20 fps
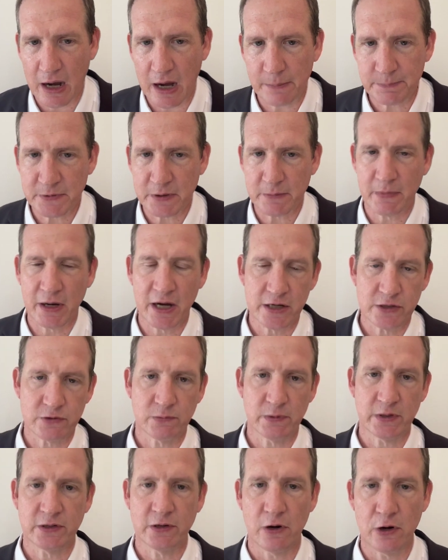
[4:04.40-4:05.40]
optimize
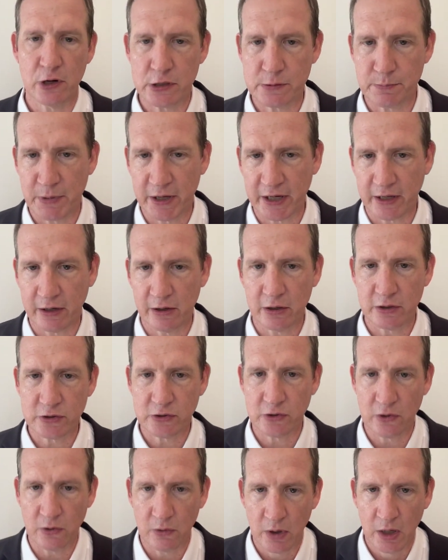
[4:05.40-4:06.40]
returns, but can
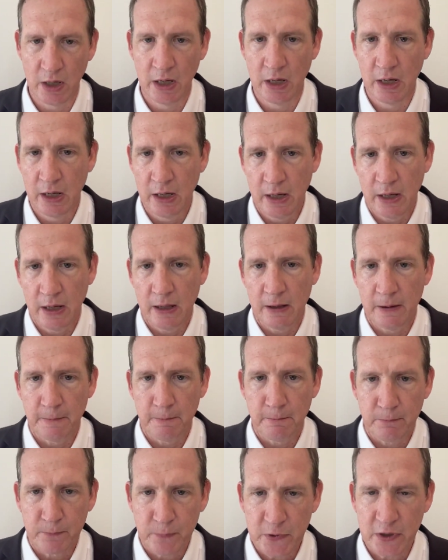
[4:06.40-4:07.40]
also
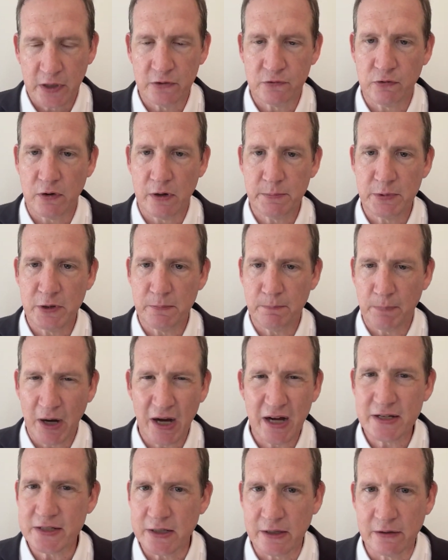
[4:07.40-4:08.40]
contribute
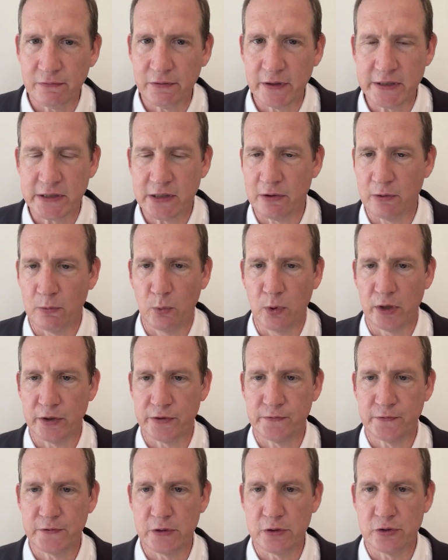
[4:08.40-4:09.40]
positively to the world's
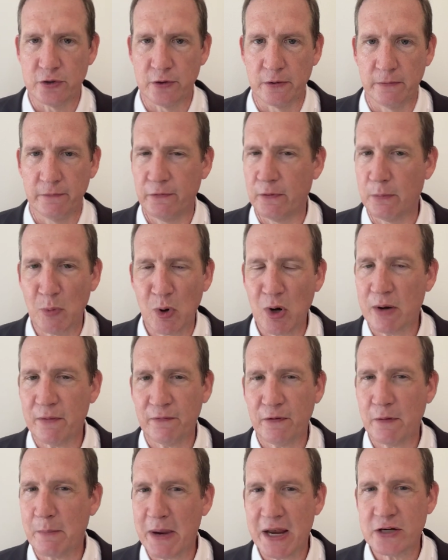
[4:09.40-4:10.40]
future. For more
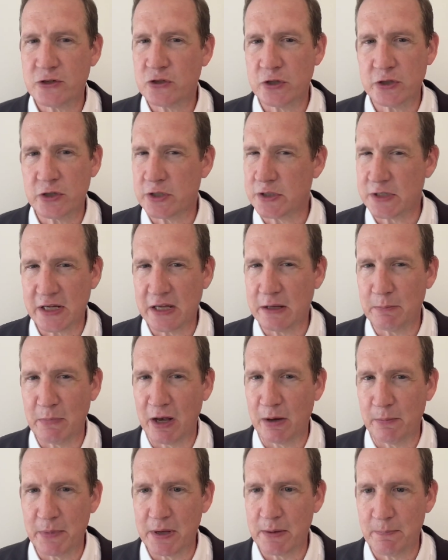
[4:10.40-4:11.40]
information, just
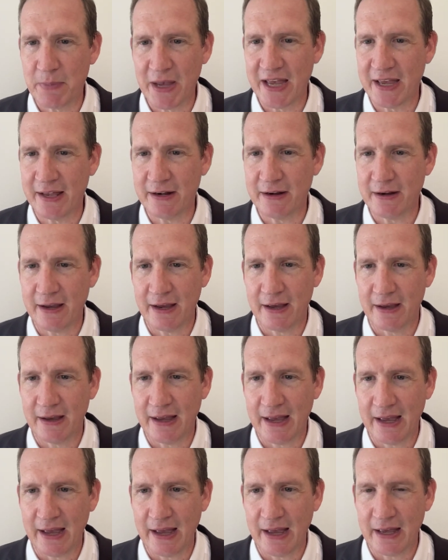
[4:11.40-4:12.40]
email me,
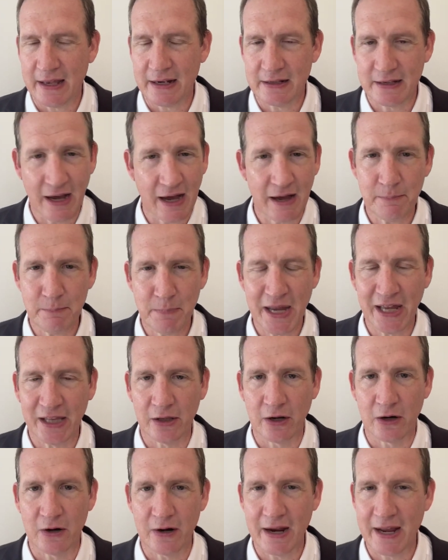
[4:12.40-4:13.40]

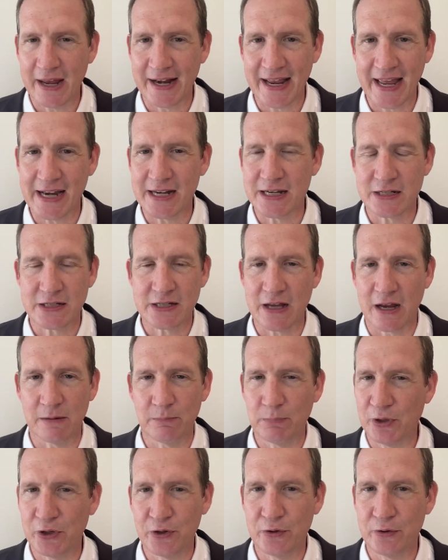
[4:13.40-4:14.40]

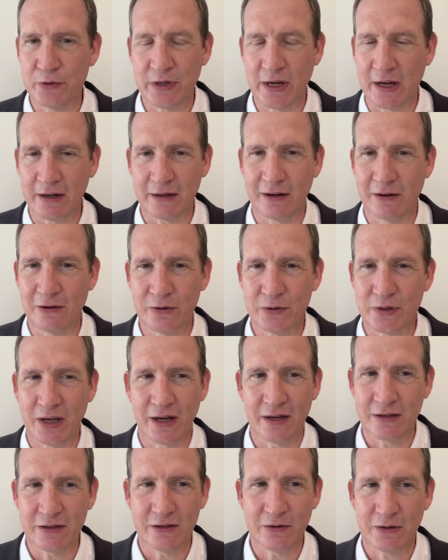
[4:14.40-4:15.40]

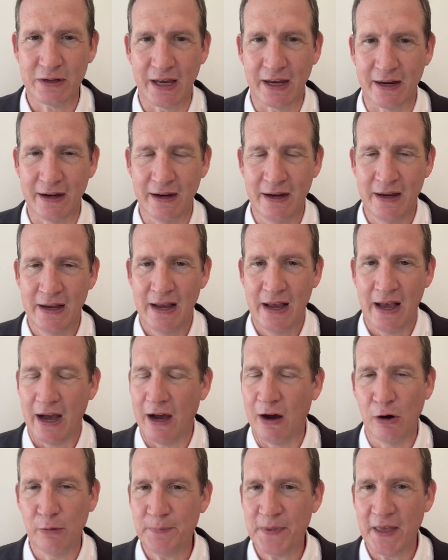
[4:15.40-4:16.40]
ben.meller@andesiteblue.co.uk.
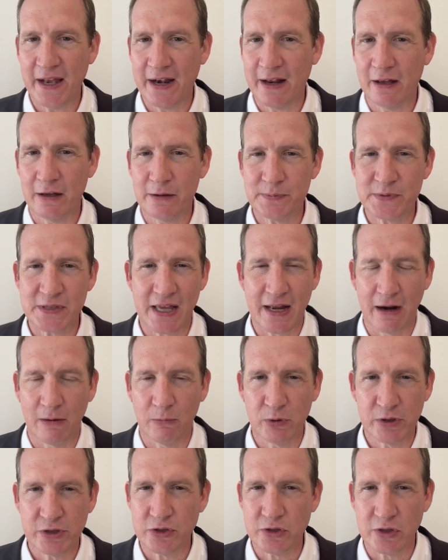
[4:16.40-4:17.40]
I hope that helps, and I
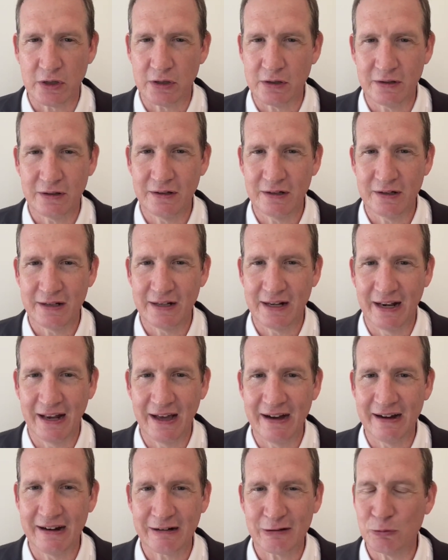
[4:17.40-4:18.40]
wish you good
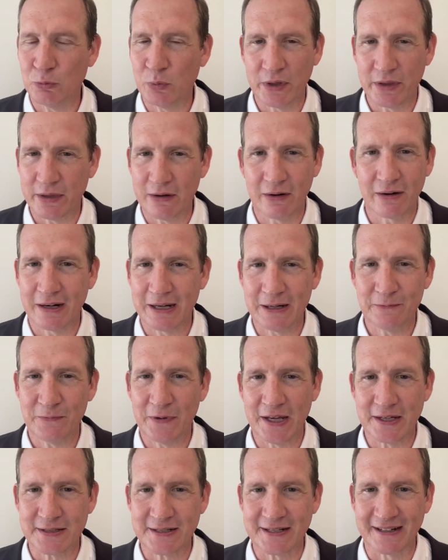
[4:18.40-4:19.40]
luck with your
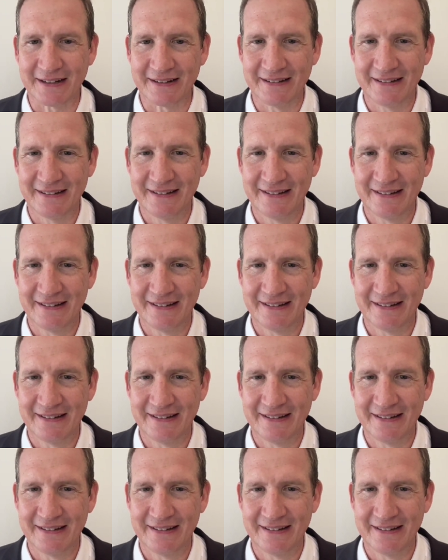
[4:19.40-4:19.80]
investing.